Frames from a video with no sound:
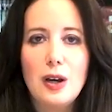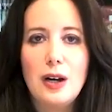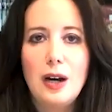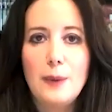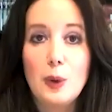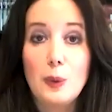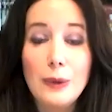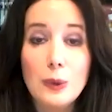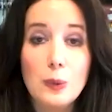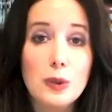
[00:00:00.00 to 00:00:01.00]

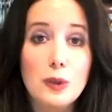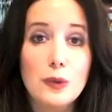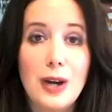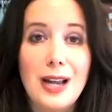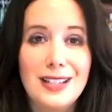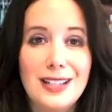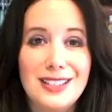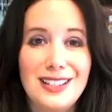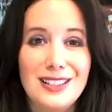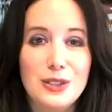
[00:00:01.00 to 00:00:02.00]
around the world,
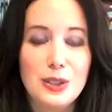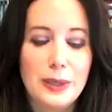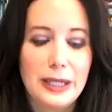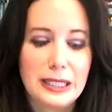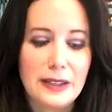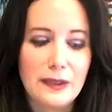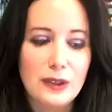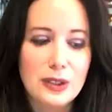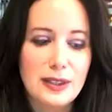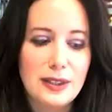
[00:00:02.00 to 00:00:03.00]
frankly, are doing is they've
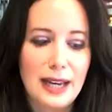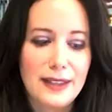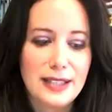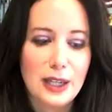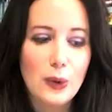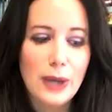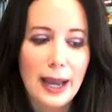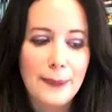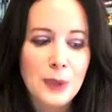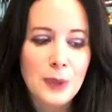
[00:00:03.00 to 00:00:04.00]
looked at that and they said,
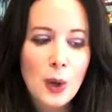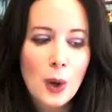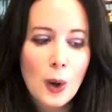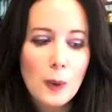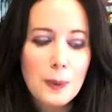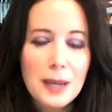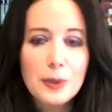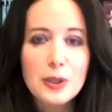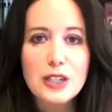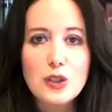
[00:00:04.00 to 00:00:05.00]
okay, well,
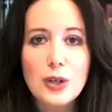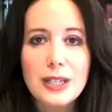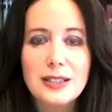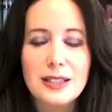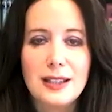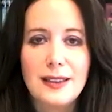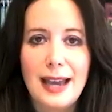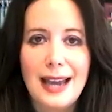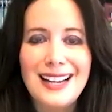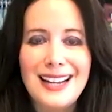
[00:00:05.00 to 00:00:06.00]
people are interested in
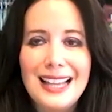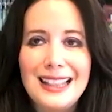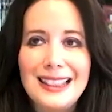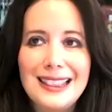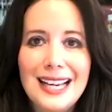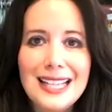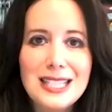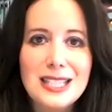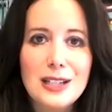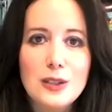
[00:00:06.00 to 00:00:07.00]
that.
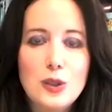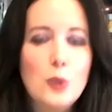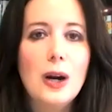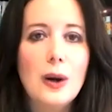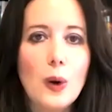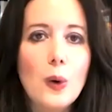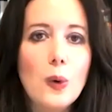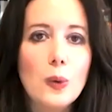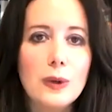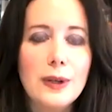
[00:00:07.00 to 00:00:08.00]
Let's do our
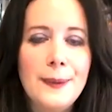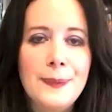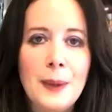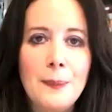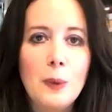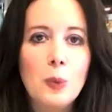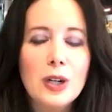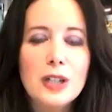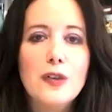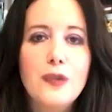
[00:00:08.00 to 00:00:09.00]
own, but
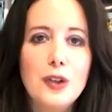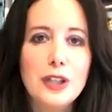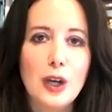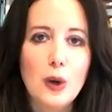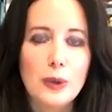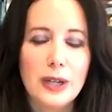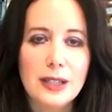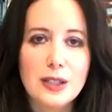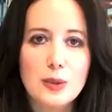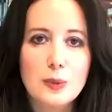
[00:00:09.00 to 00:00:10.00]
we're going to fully own
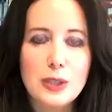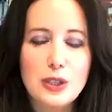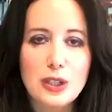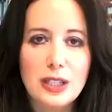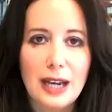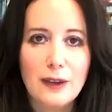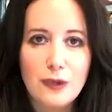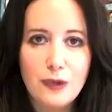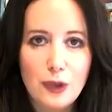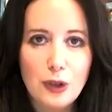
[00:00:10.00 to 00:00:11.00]
it, which, again,
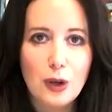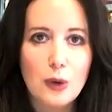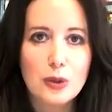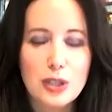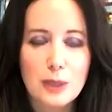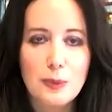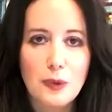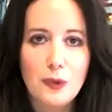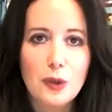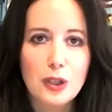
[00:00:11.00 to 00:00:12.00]
full ownership and
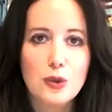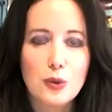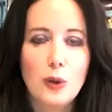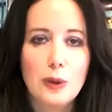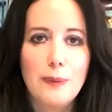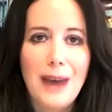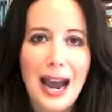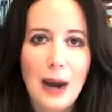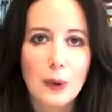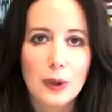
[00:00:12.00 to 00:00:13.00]
full control and
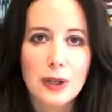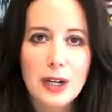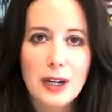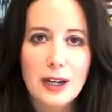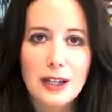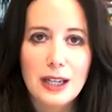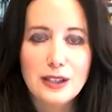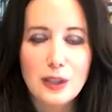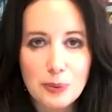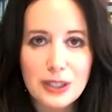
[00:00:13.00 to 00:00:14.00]
power is
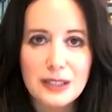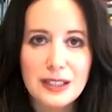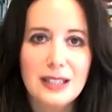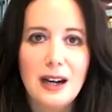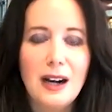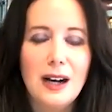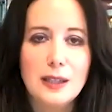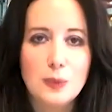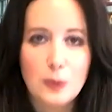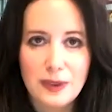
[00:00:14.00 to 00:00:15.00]
completely at
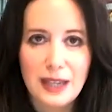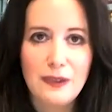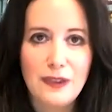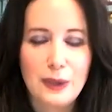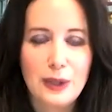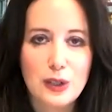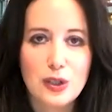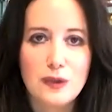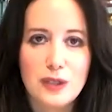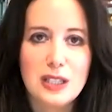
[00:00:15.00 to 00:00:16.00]
odds with that
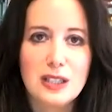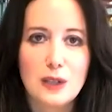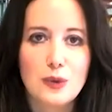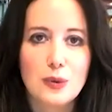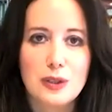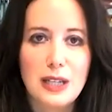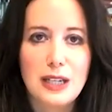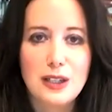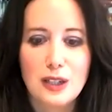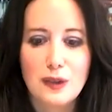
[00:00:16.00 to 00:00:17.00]
foundation of
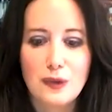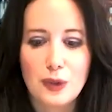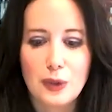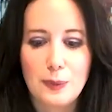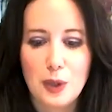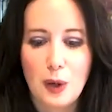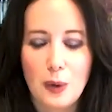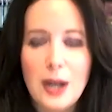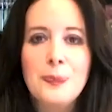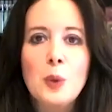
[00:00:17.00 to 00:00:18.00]
decentralization for crypto.
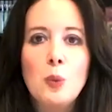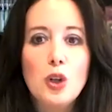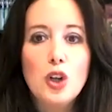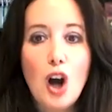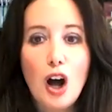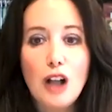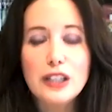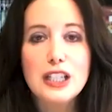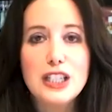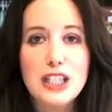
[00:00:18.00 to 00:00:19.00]
We'll call
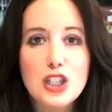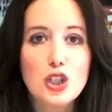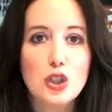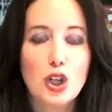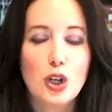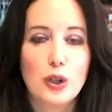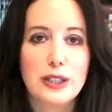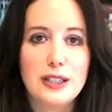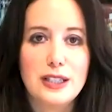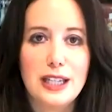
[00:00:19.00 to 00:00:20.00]
it a digital
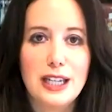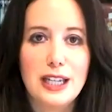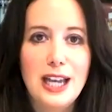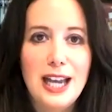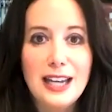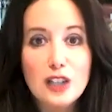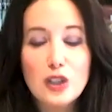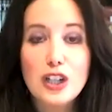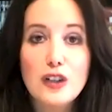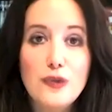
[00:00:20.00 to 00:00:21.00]
currency, and it'll
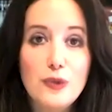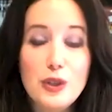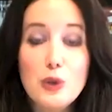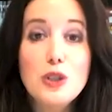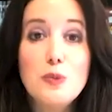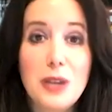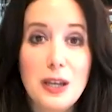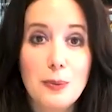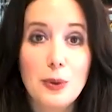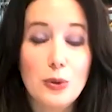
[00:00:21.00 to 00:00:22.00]
confuse
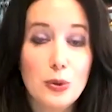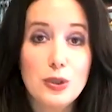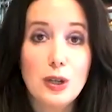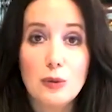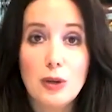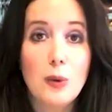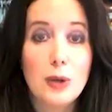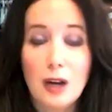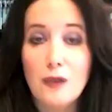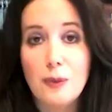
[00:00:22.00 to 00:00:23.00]
people who don't know
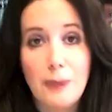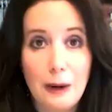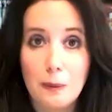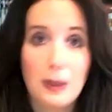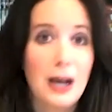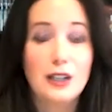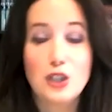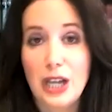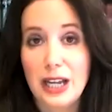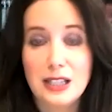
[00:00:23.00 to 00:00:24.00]
enough about
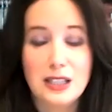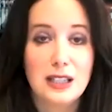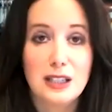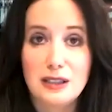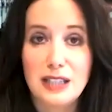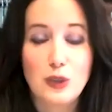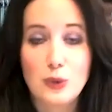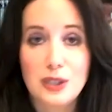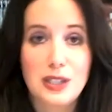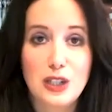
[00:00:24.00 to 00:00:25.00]
blockchains and the
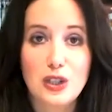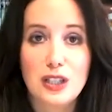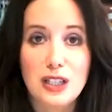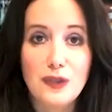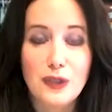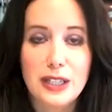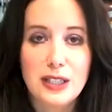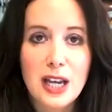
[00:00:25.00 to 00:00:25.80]
centralization, the difference,